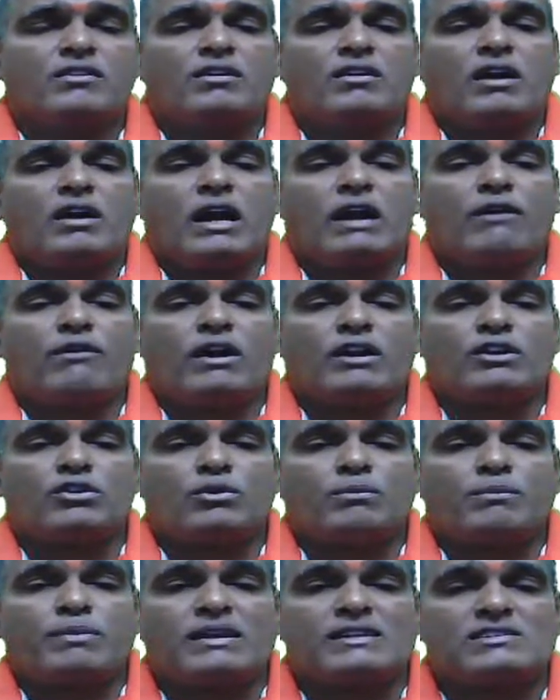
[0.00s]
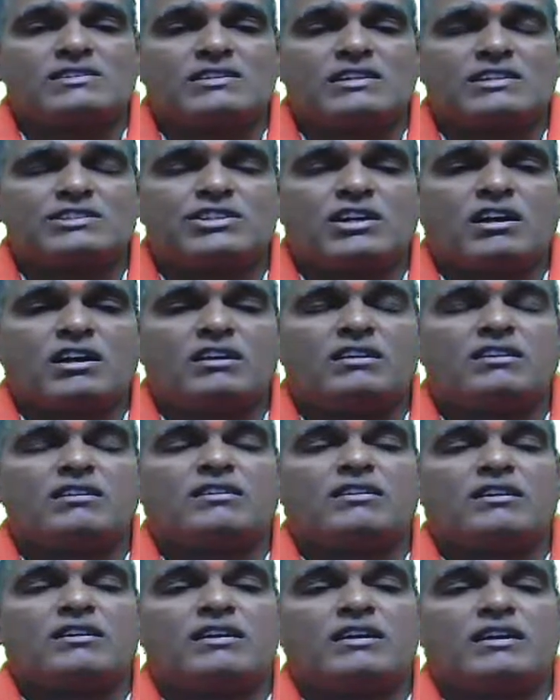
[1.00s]
I want to place the chart
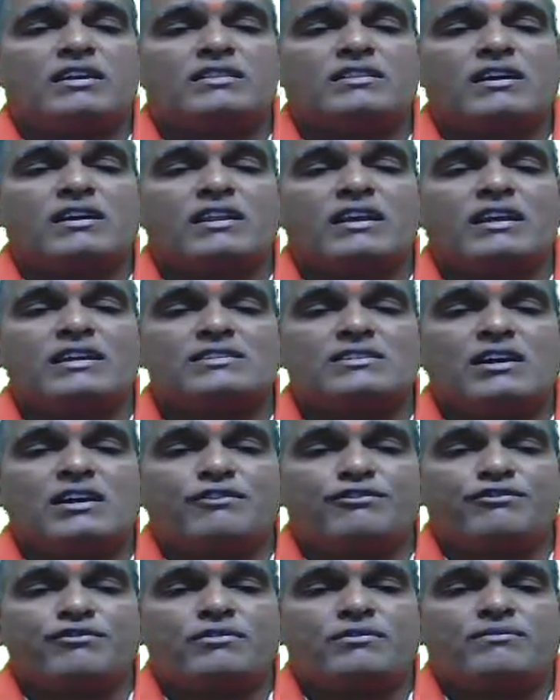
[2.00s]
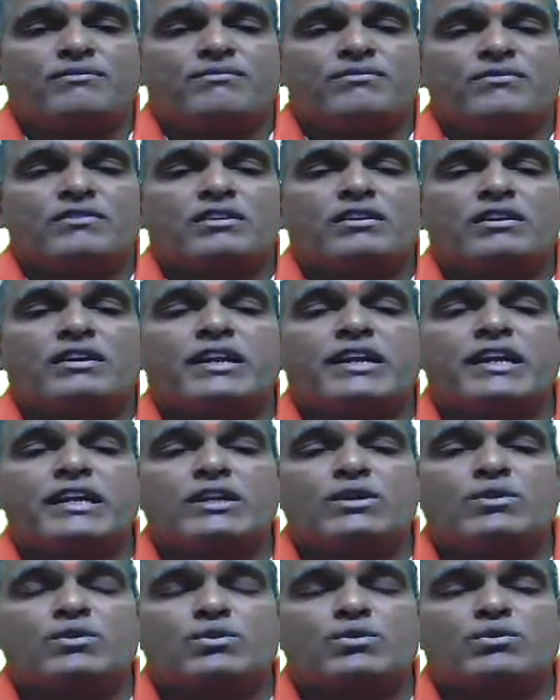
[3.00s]
in the range of D2
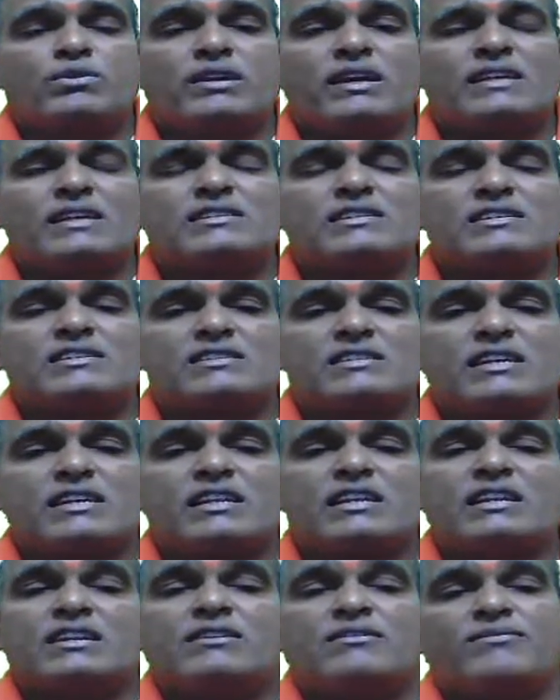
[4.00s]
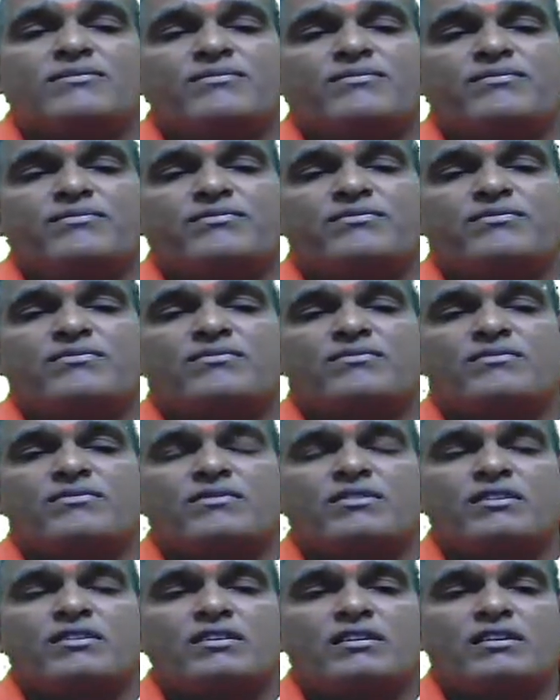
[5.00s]
to K16.
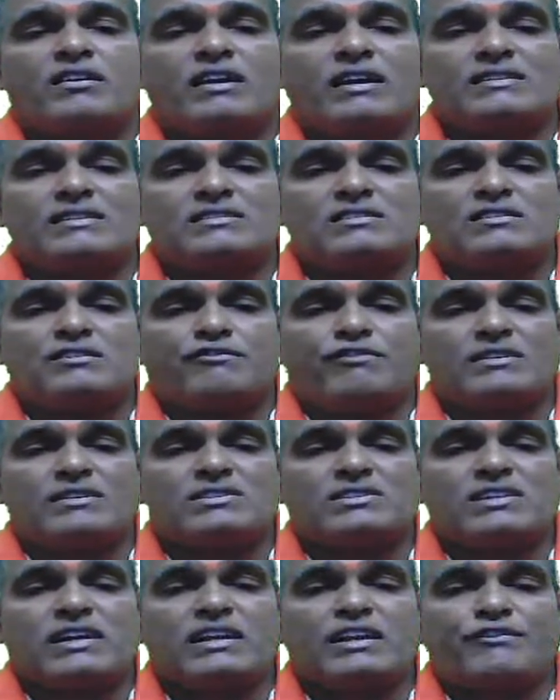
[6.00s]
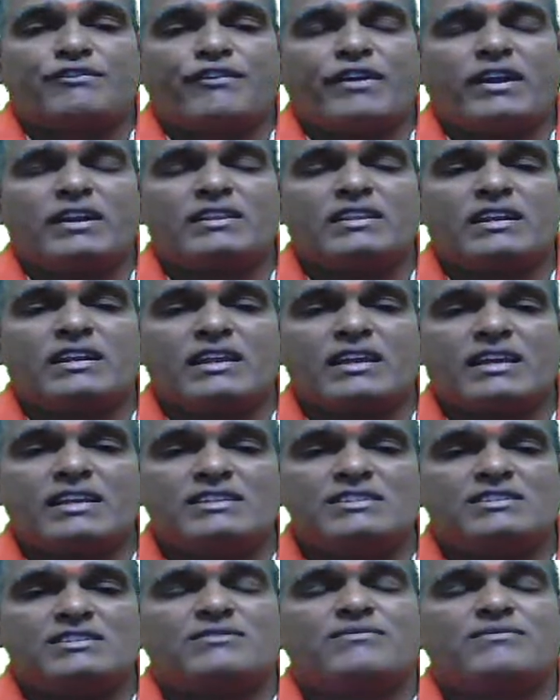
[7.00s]
Hence, first I defined the range.